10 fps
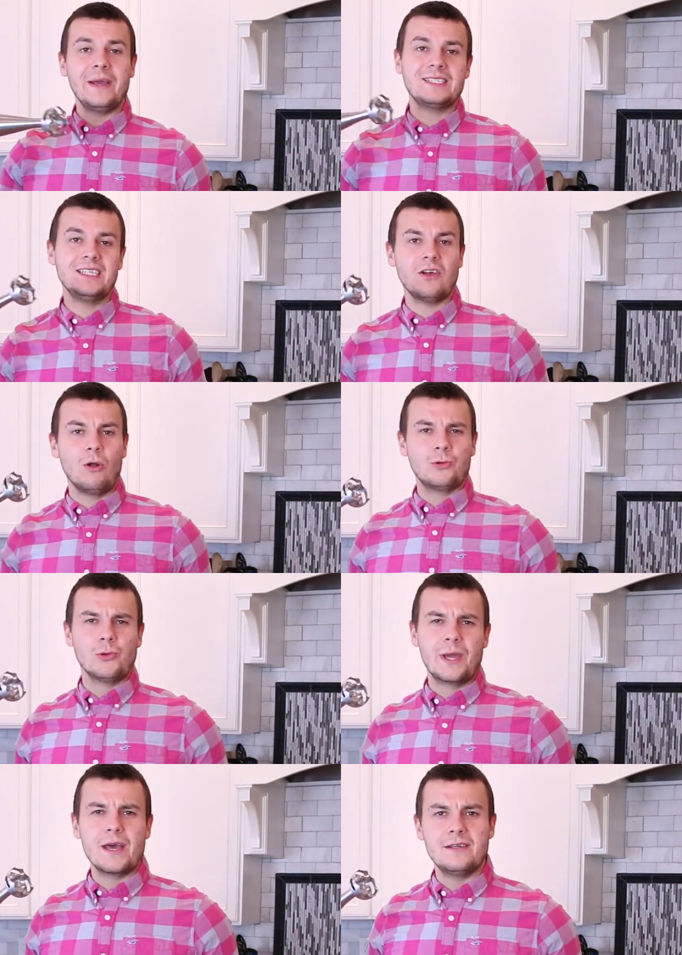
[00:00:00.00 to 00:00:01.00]
mix it all
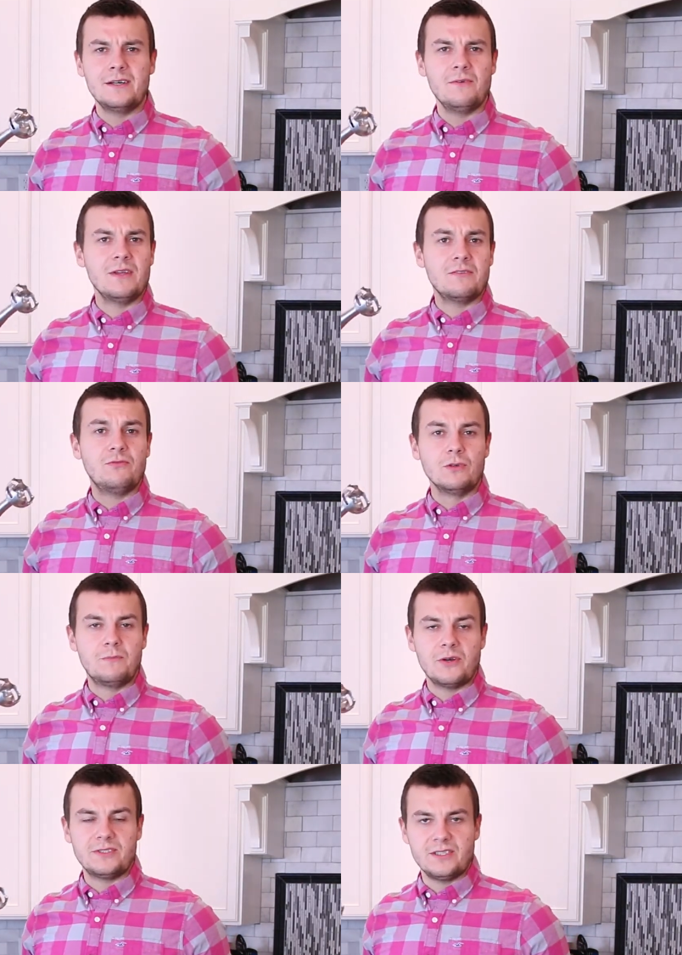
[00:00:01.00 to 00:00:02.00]
together with
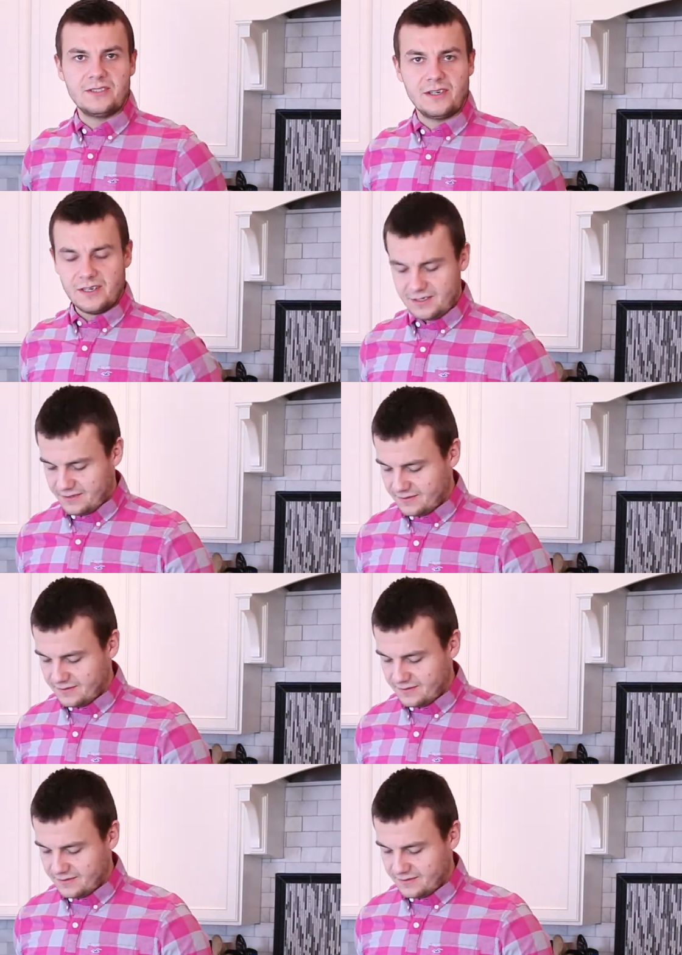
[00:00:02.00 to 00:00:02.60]
food processor.